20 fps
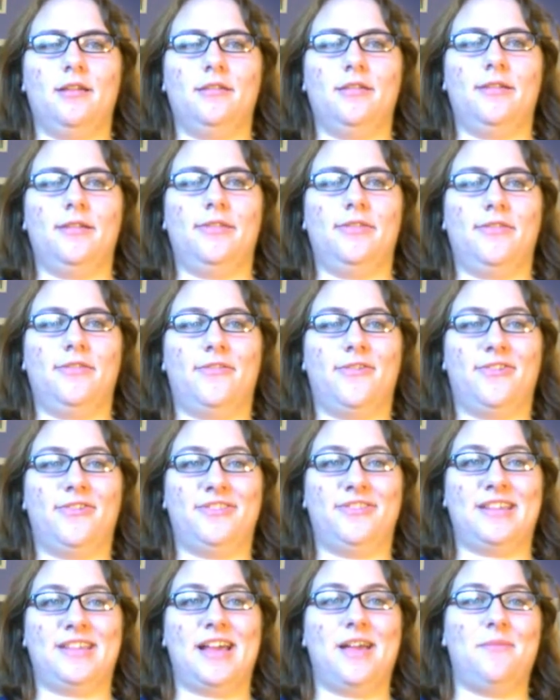yeah, it's
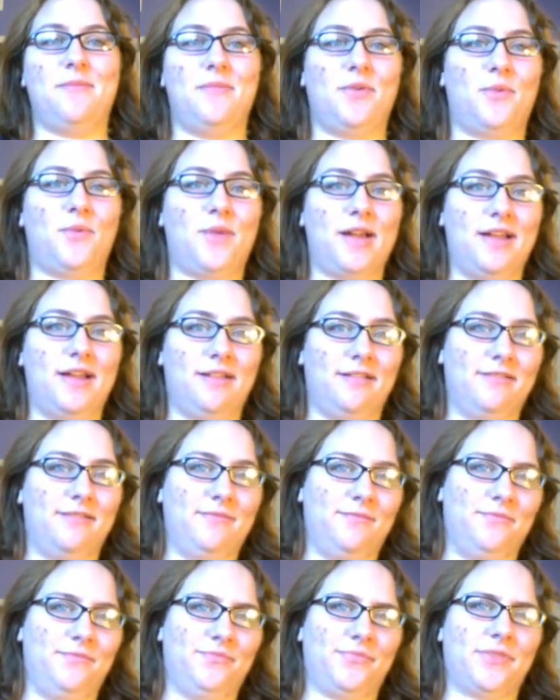the first time in a
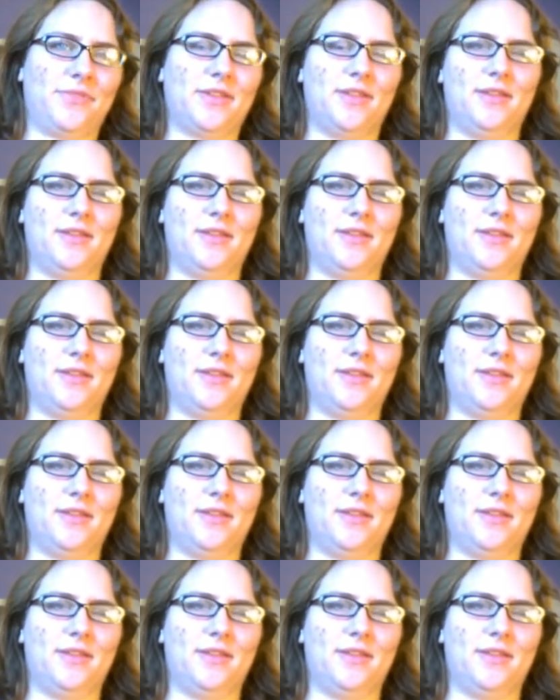while.